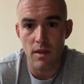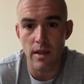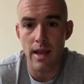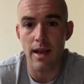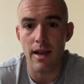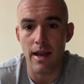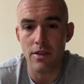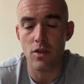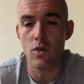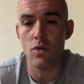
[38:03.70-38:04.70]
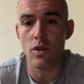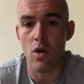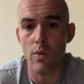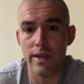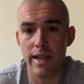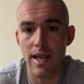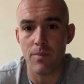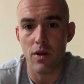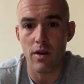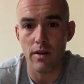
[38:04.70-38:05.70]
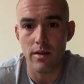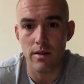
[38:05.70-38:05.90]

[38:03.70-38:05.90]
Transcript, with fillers: Yeah, I do know Wingate Park.